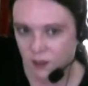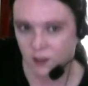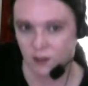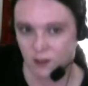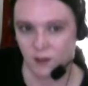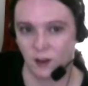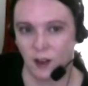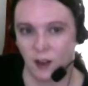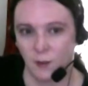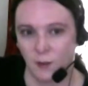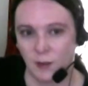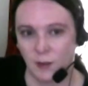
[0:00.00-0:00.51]

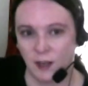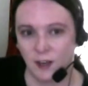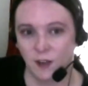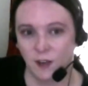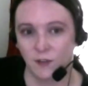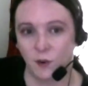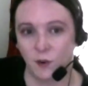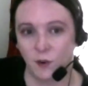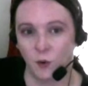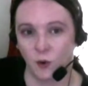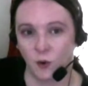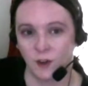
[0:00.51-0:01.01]
I mean, of
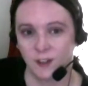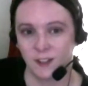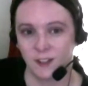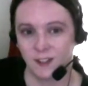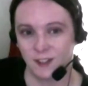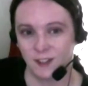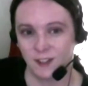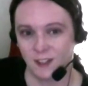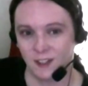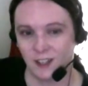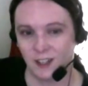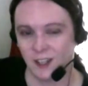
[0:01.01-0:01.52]
course,
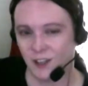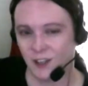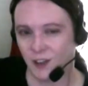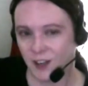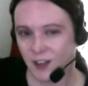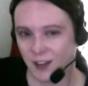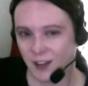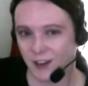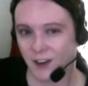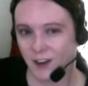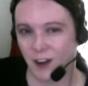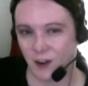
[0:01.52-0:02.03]
you
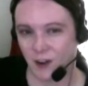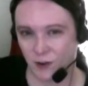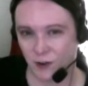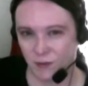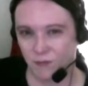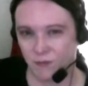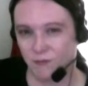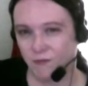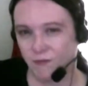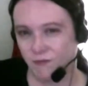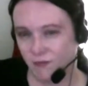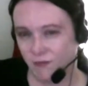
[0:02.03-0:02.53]
hear how
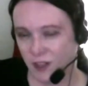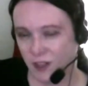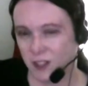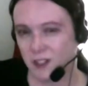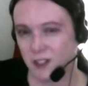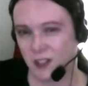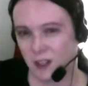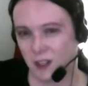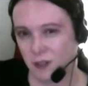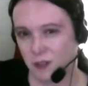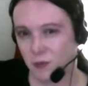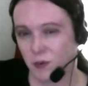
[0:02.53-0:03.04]
it
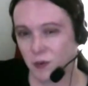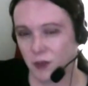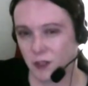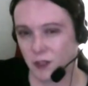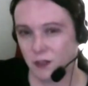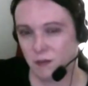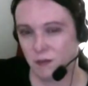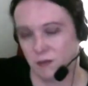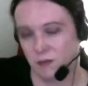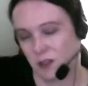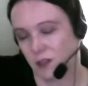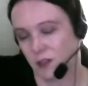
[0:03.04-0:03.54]
sounds pretty
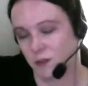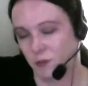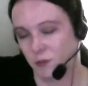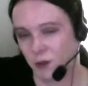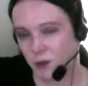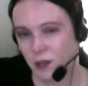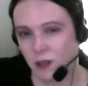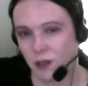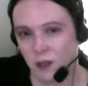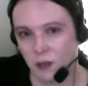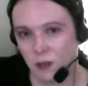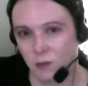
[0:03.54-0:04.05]

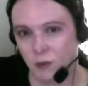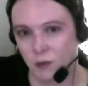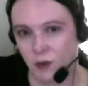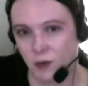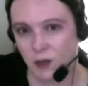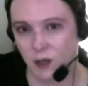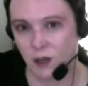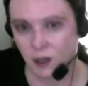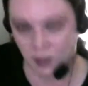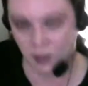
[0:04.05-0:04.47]
hip, right?